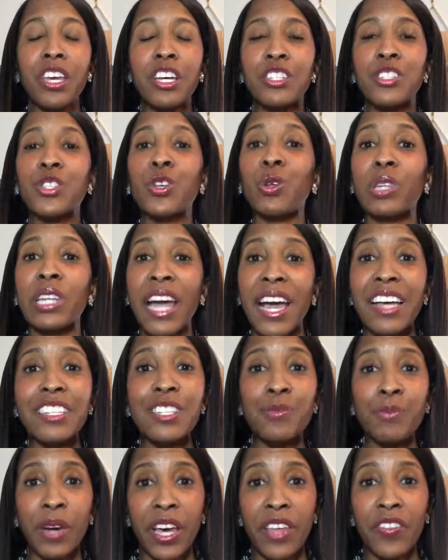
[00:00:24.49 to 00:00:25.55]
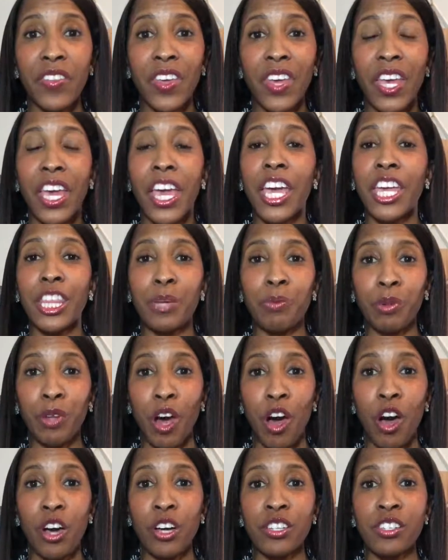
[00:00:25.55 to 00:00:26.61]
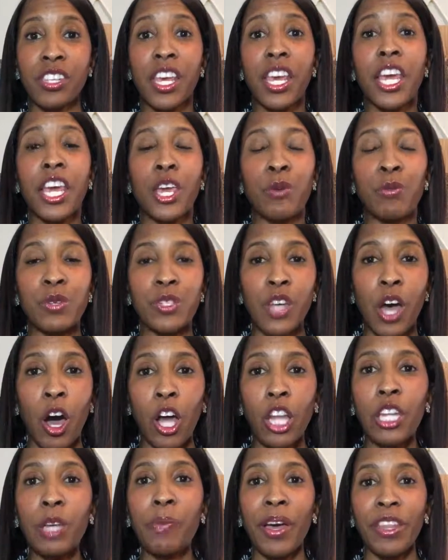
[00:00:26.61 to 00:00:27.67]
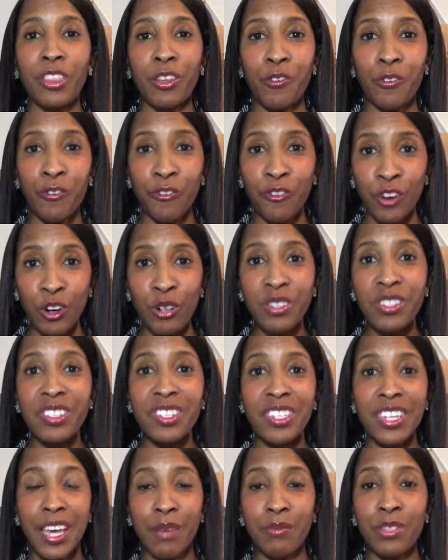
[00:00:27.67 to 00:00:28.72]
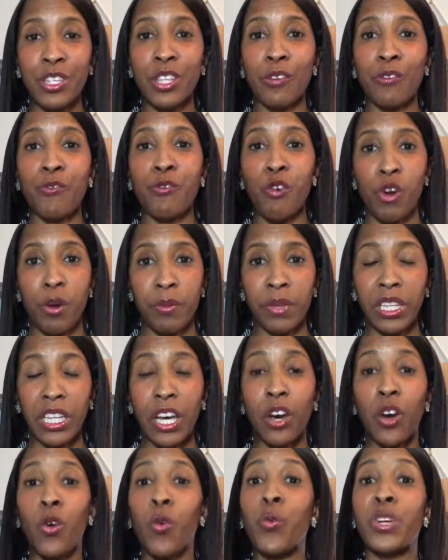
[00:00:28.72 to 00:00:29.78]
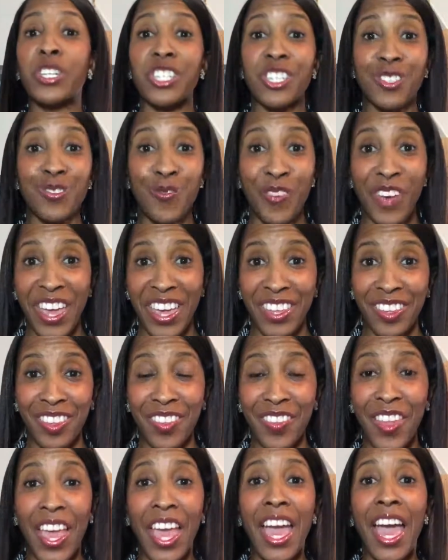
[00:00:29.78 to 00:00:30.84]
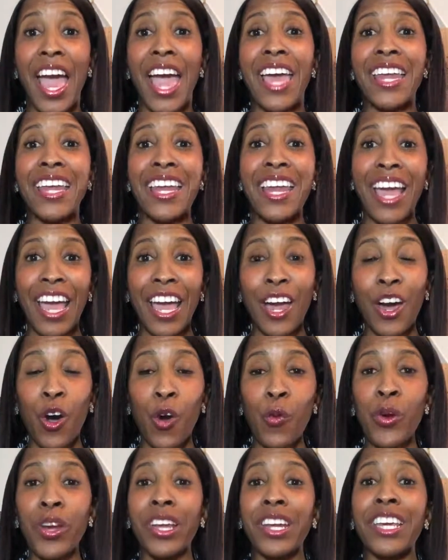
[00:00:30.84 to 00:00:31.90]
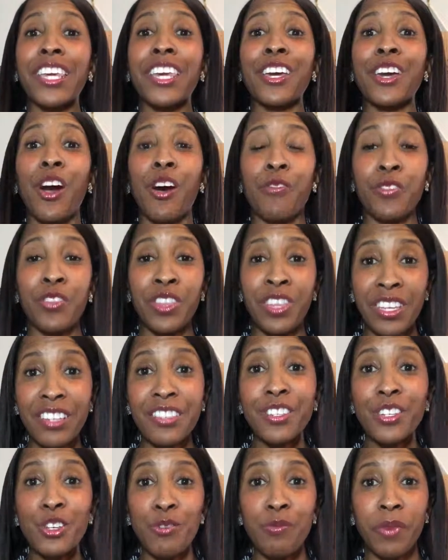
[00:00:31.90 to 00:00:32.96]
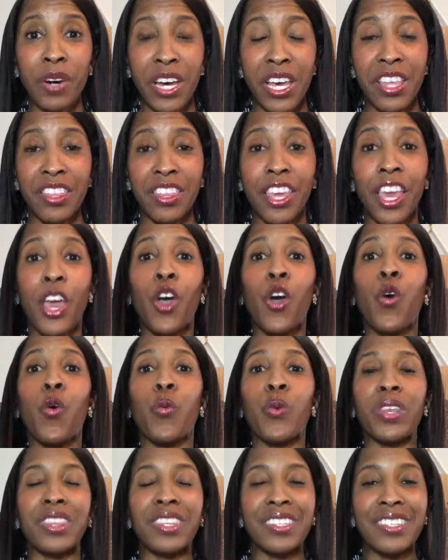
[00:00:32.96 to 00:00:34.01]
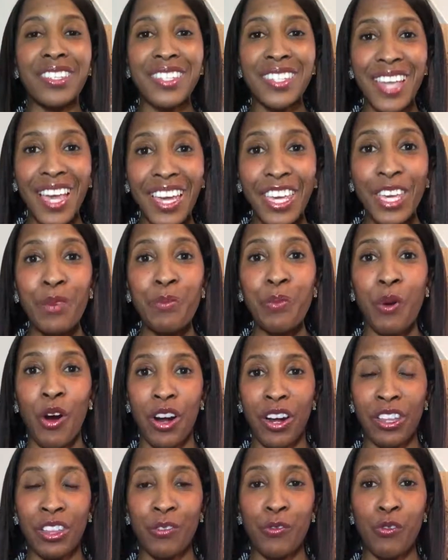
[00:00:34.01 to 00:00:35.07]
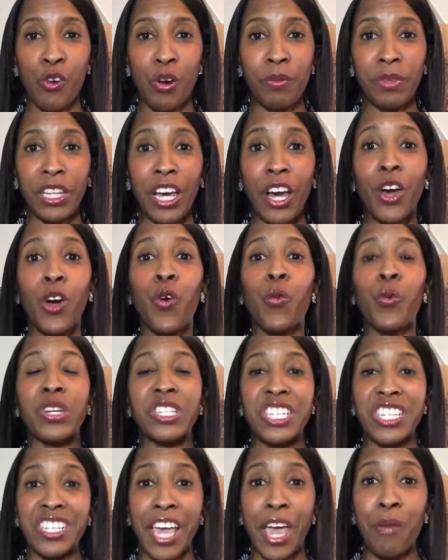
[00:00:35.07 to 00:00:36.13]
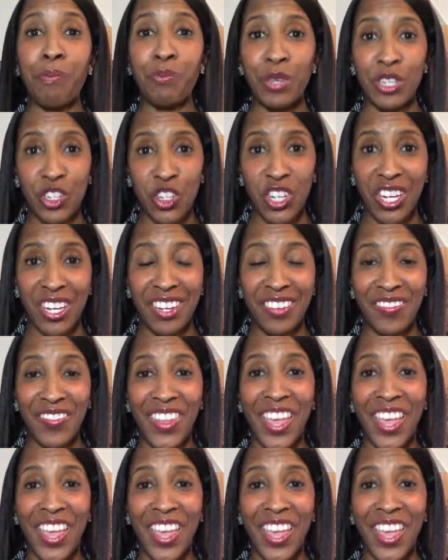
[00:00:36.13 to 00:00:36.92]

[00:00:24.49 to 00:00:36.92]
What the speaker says: So last month in the blogs, it was all about the first step to the formula, which is faith. And now we're going to kick off this new month with the second part of the formula, which is ambition.